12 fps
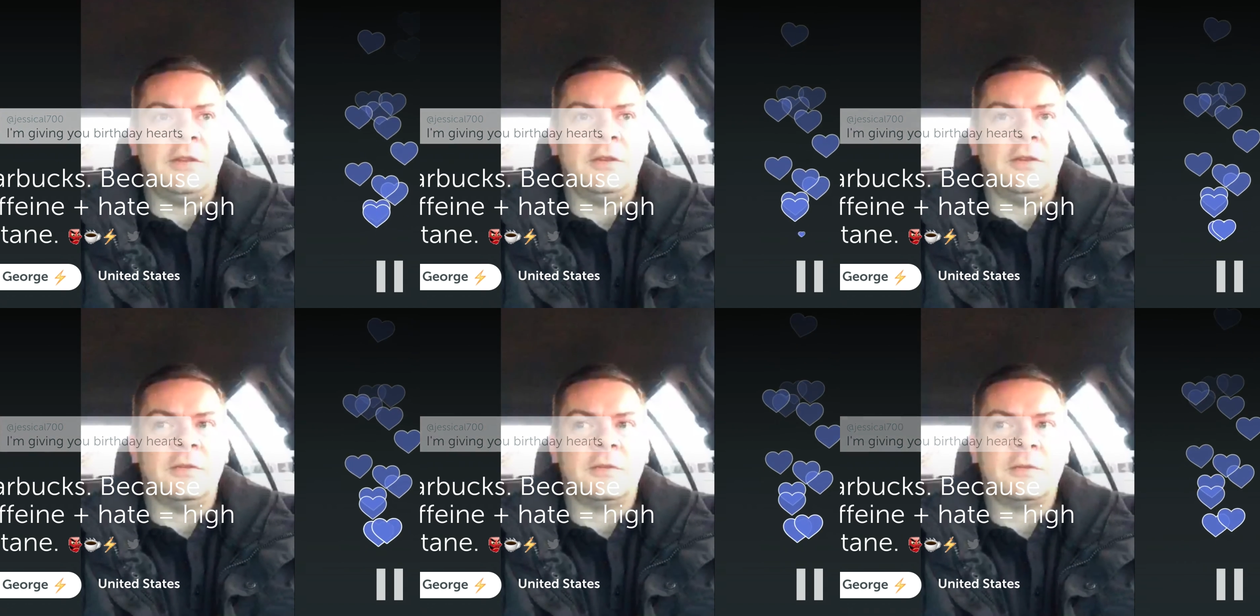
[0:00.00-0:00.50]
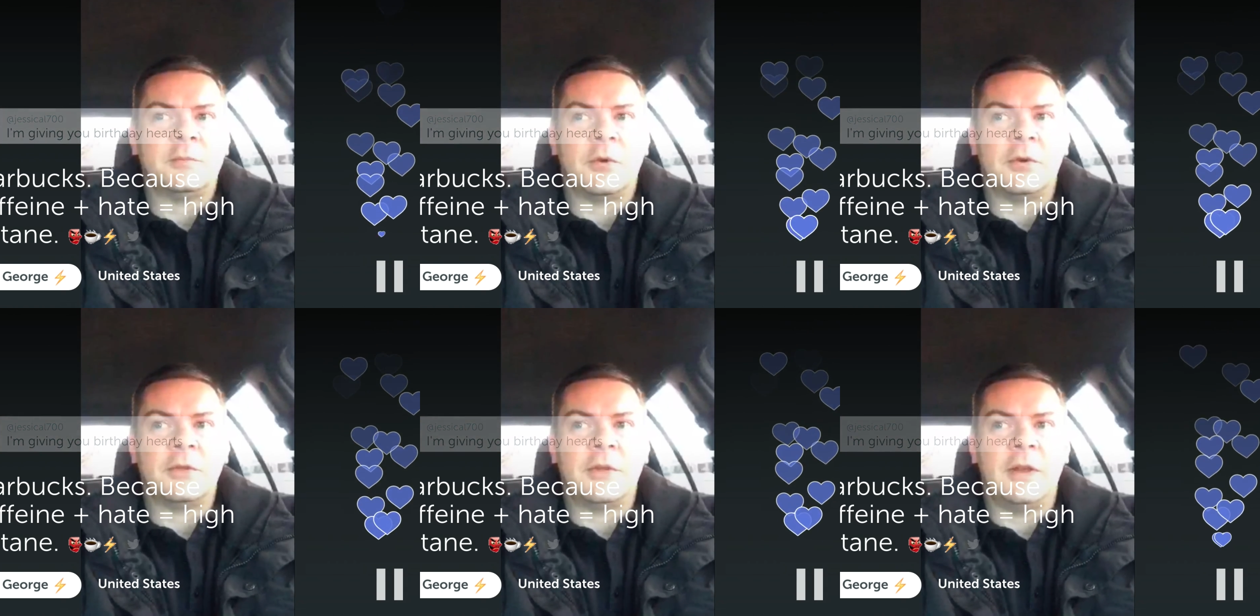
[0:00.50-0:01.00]
you.
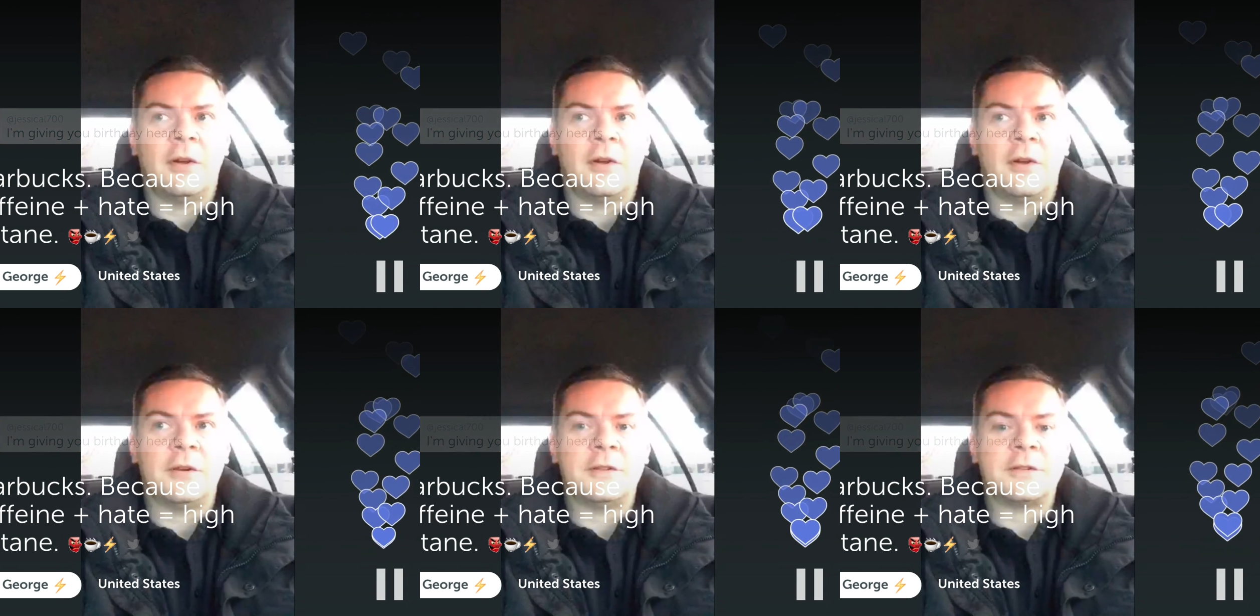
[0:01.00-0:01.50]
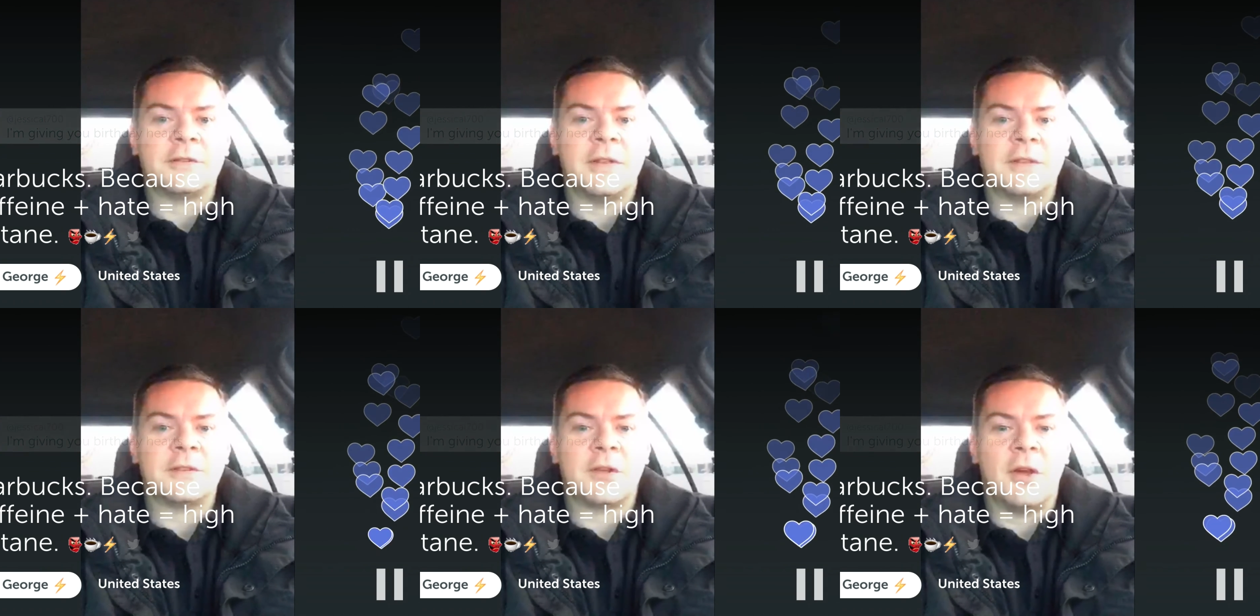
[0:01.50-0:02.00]
Birthday hearts,
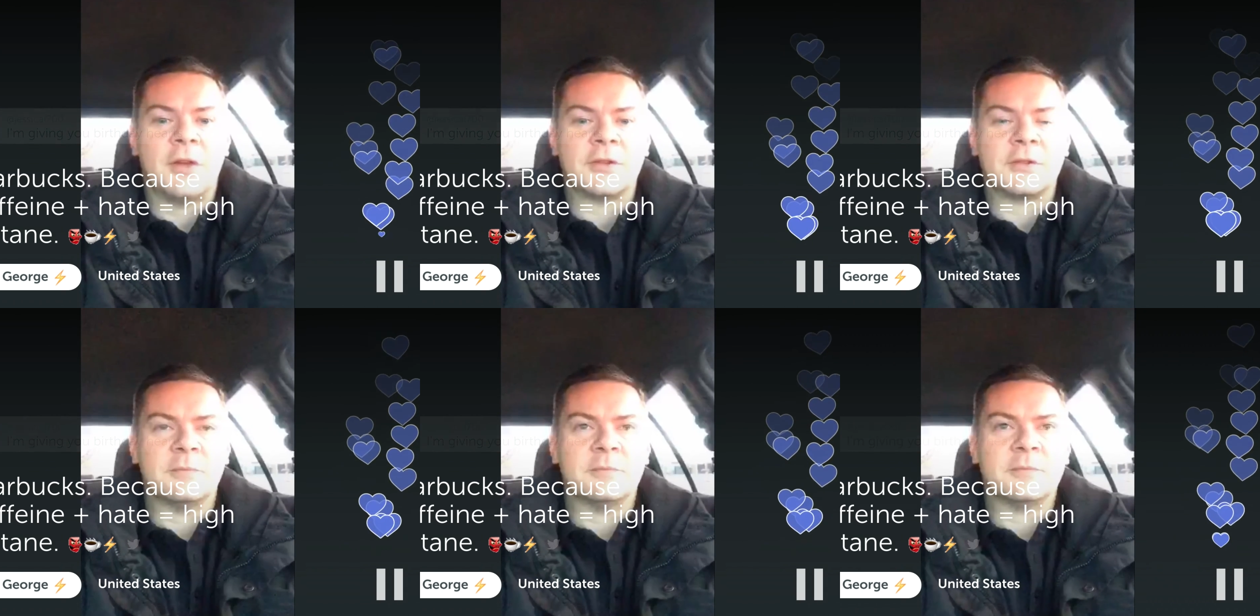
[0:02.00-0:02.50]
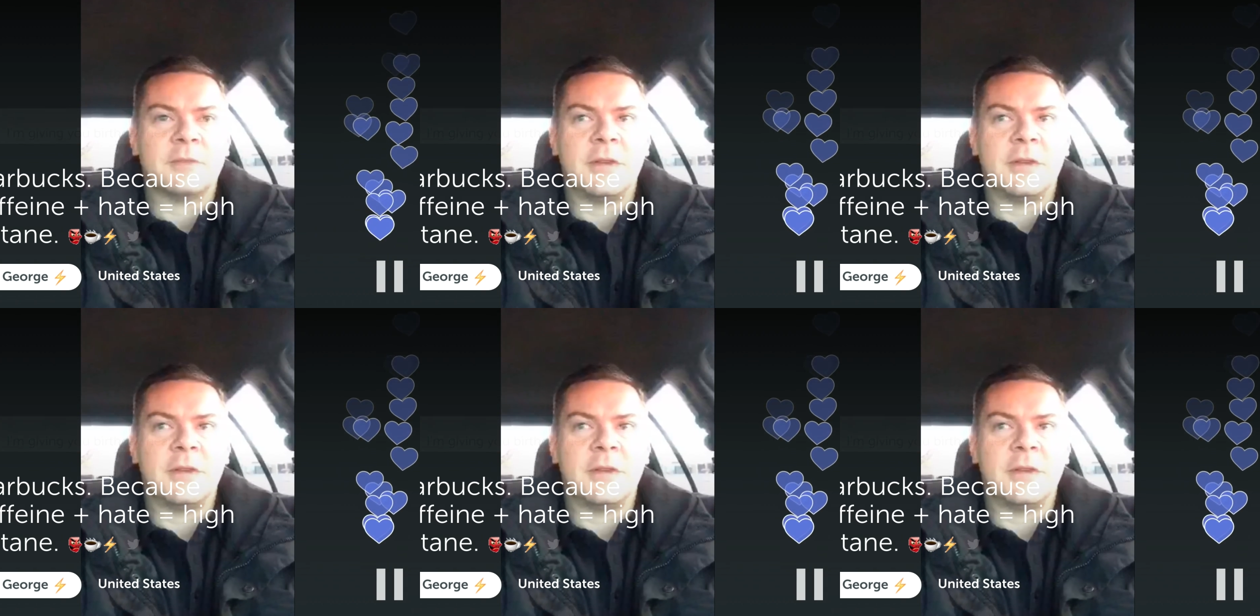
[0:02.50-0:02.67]
that's awesome.